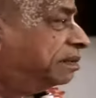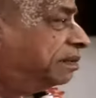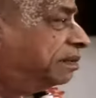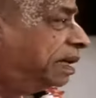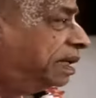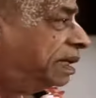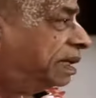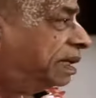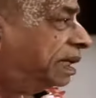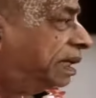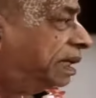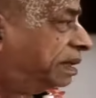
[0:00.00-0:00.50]

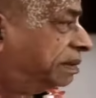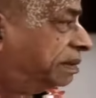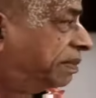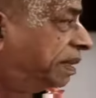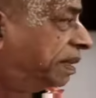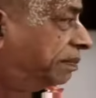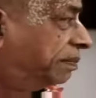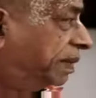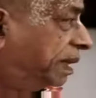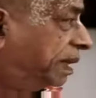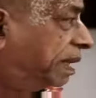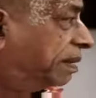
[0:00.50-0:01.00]
one day it
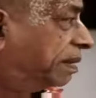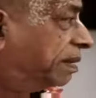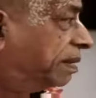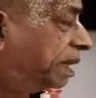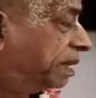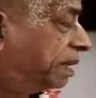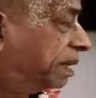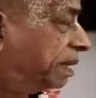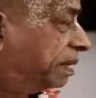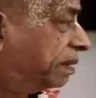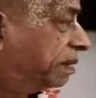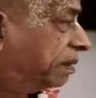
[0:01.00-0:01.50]
may become
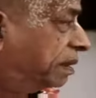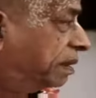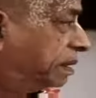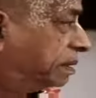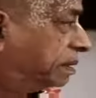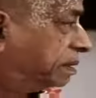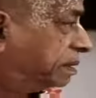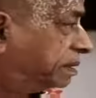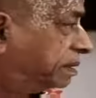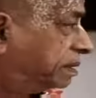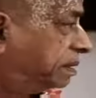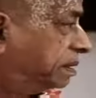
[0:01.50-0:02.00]
hundred
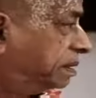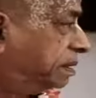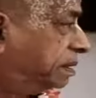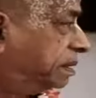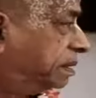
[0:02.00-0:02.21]
dollars.